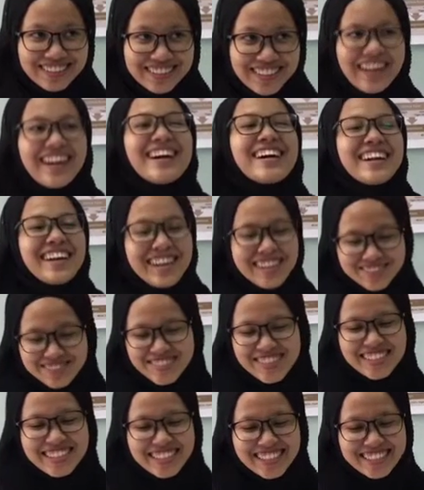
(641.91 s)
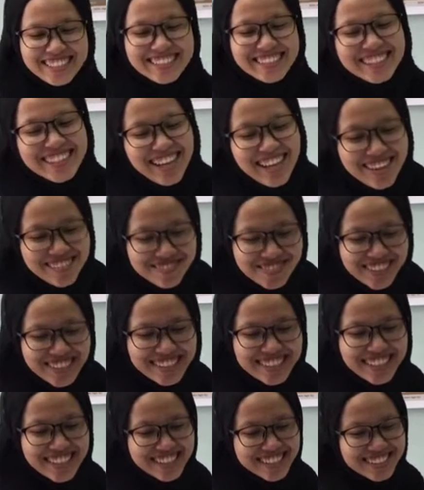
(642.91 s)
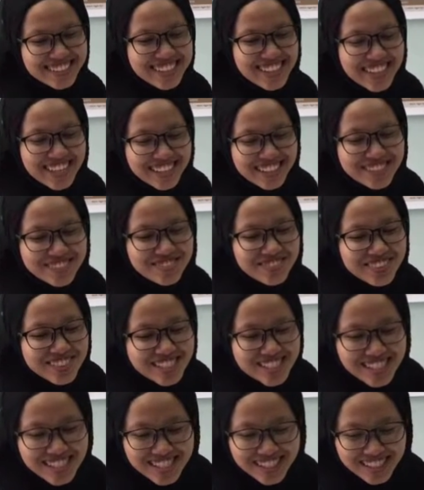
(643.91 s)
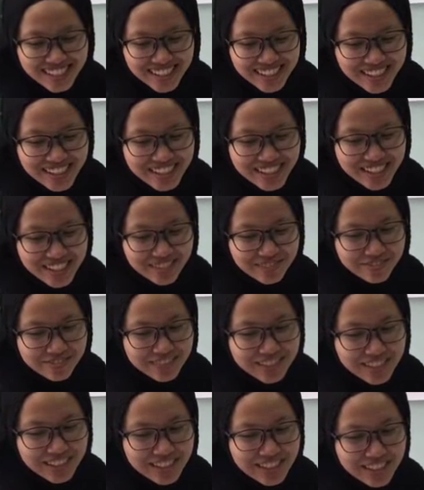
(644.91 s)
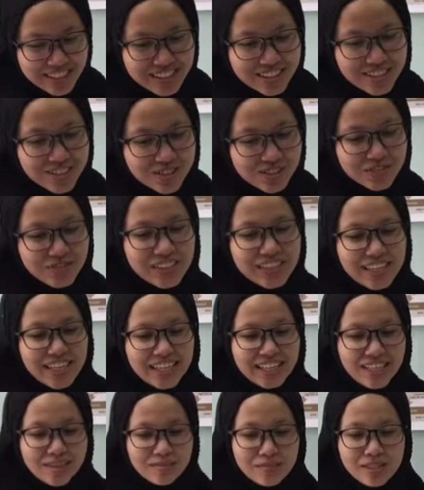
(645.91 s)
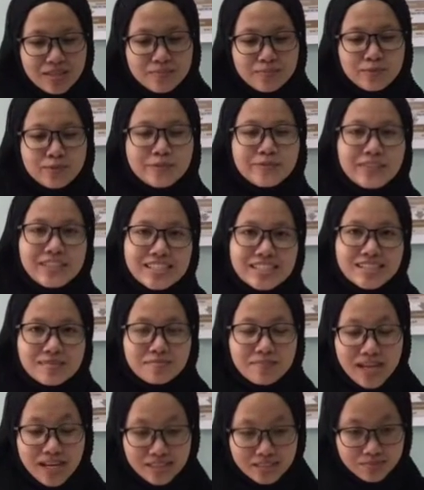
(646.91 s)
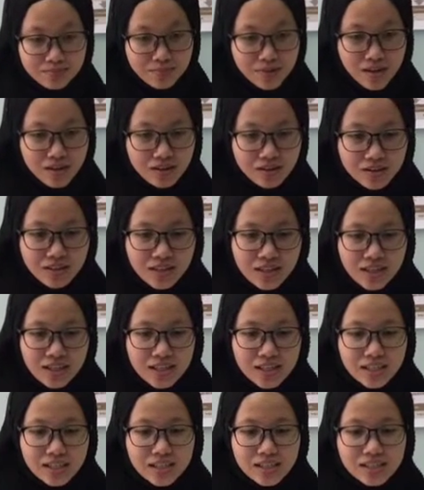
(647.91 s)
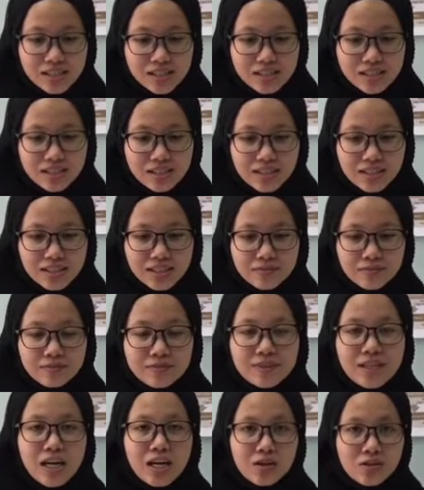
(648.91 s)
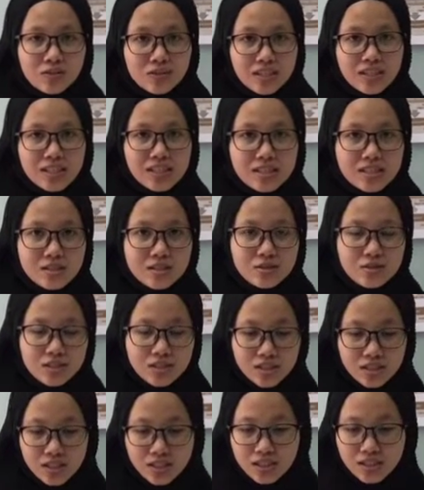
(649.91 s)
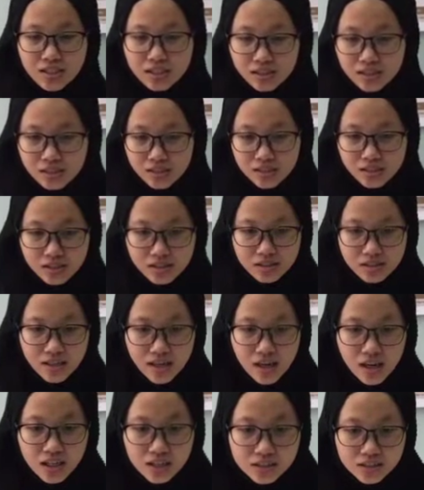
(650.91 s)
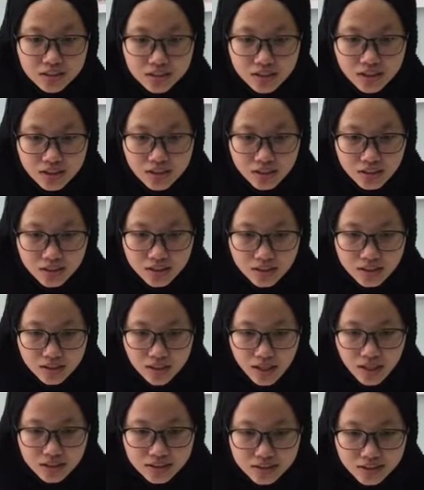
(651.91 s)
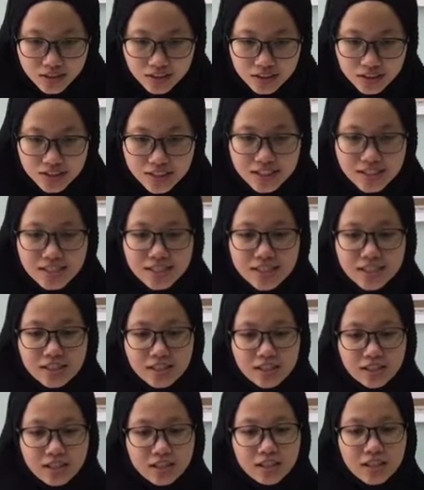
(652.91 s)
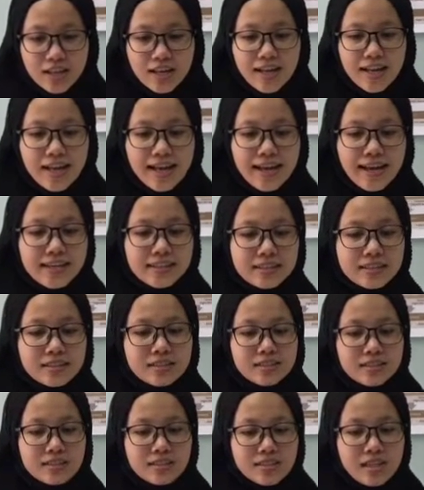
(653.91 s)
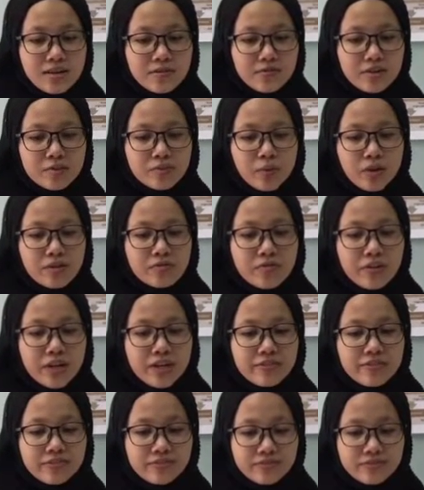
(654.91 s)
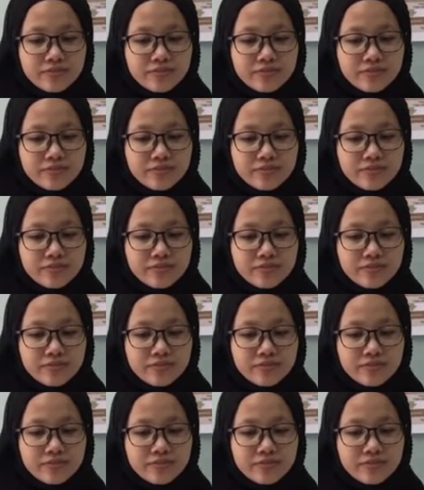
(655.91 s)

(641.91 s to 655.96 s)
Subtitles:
airplane crash. The first safety instrument that can be improved is black box. Now it is using a ultrasonic signal at 37.5